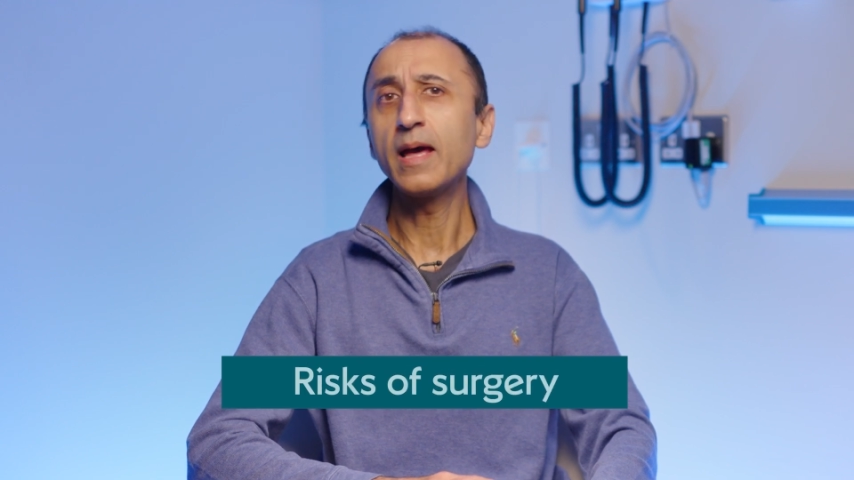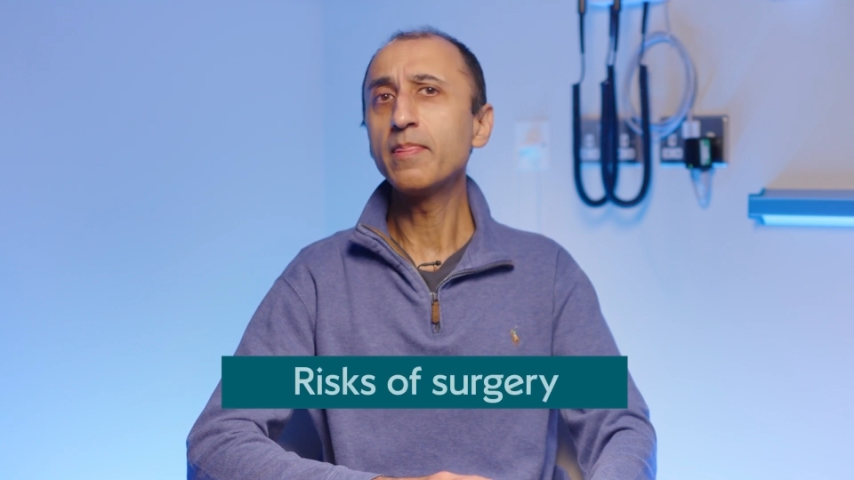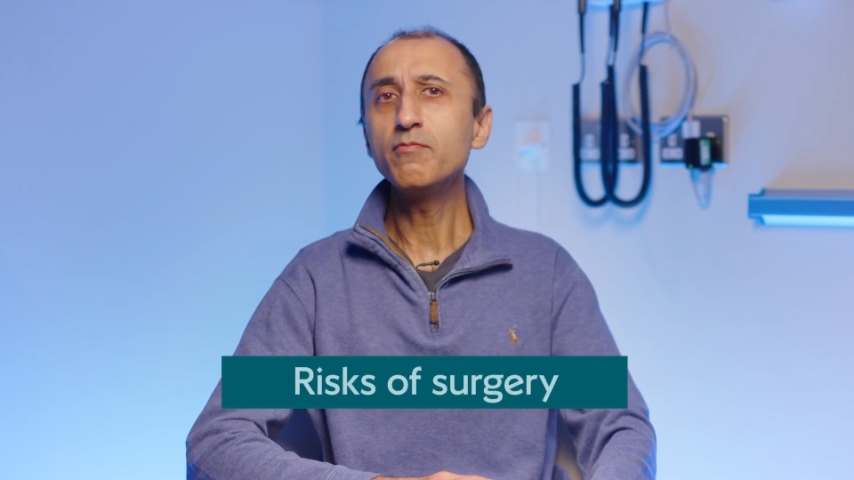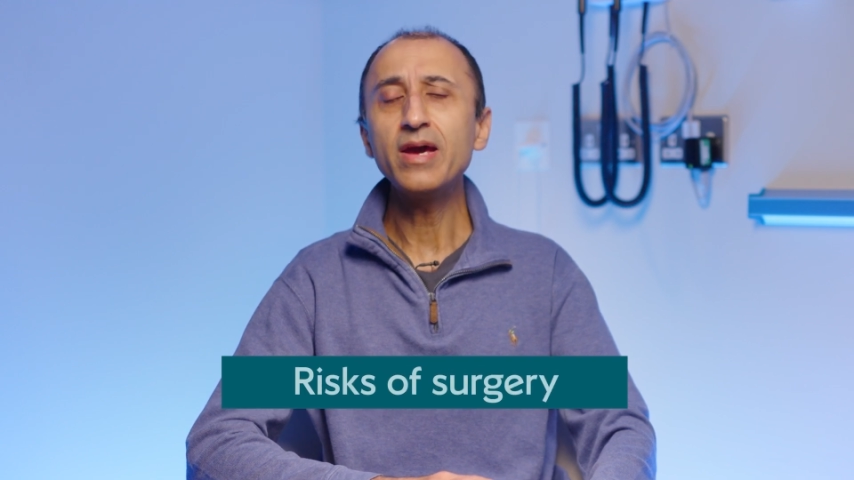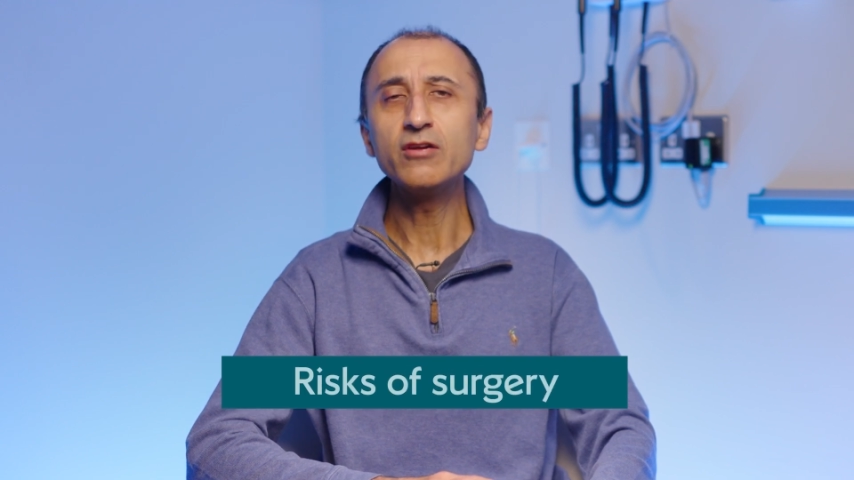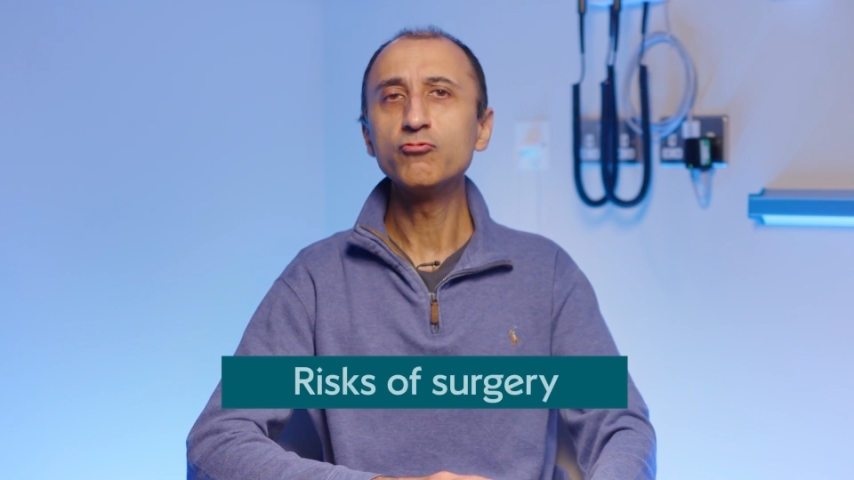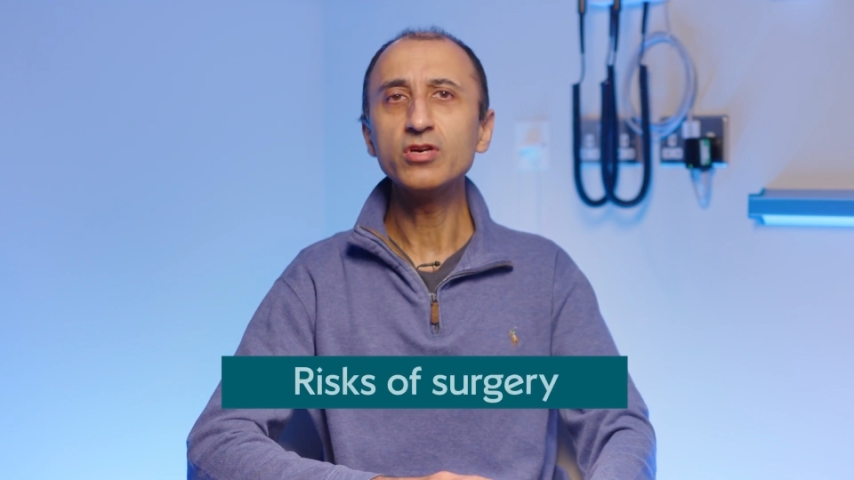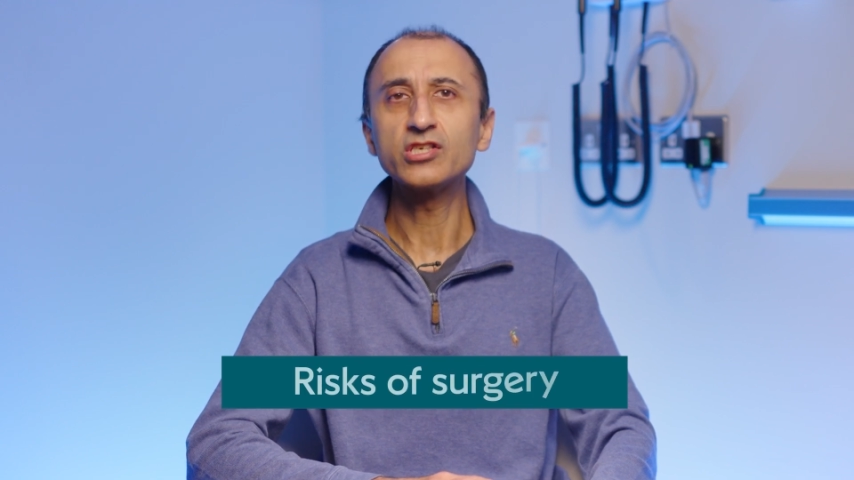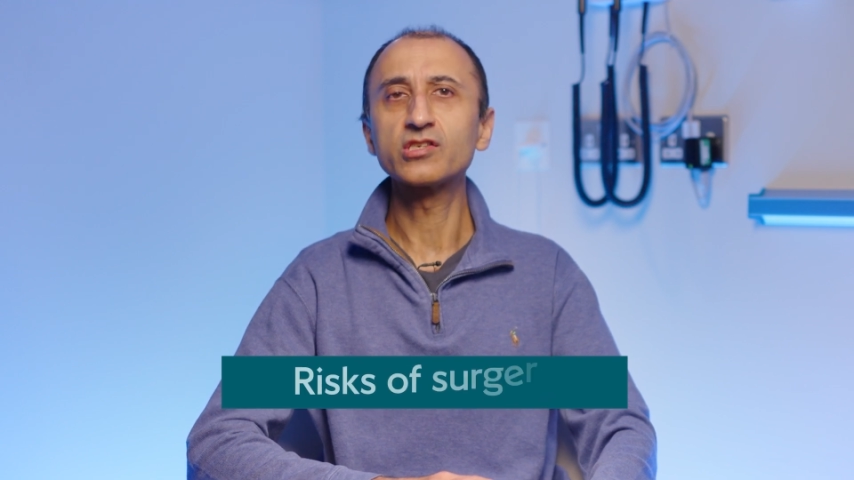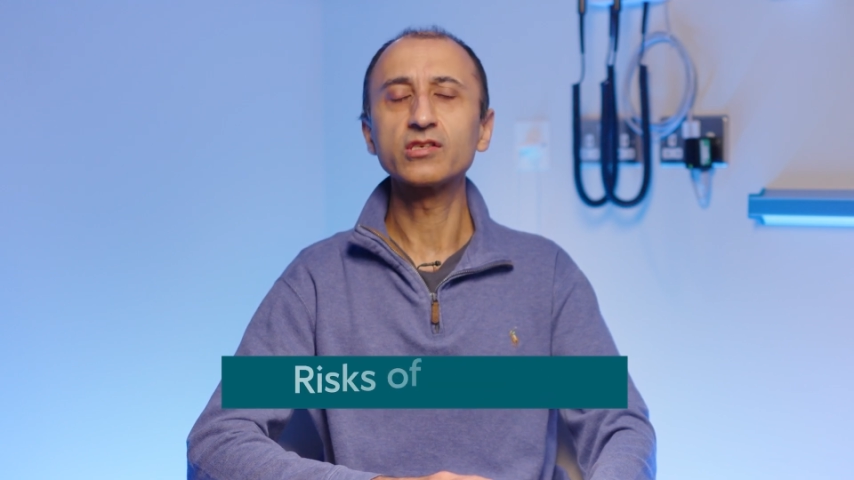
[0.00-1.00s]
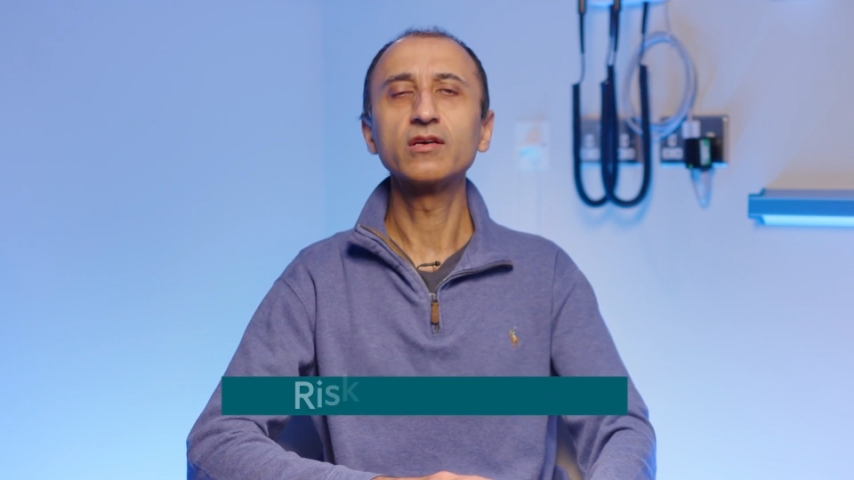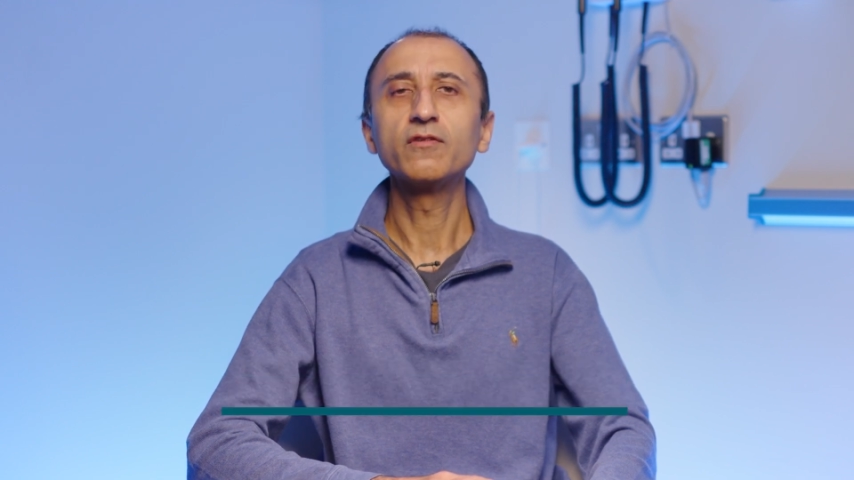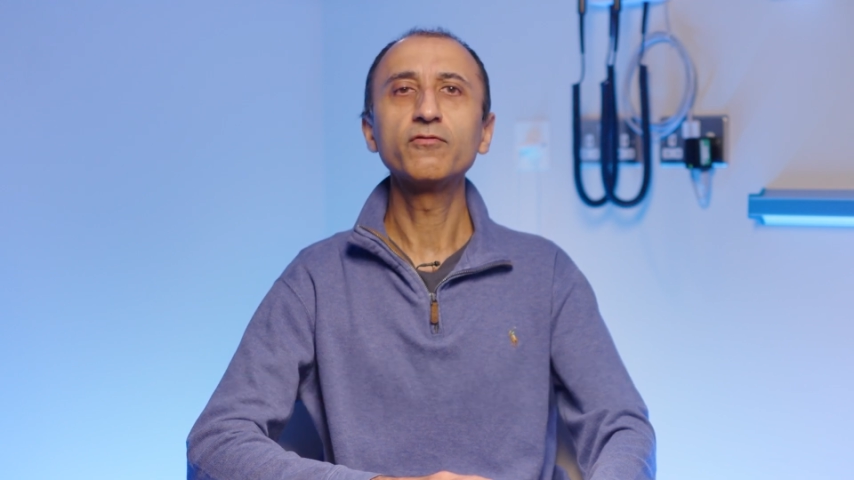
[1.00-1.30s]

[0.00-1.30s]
and the main risk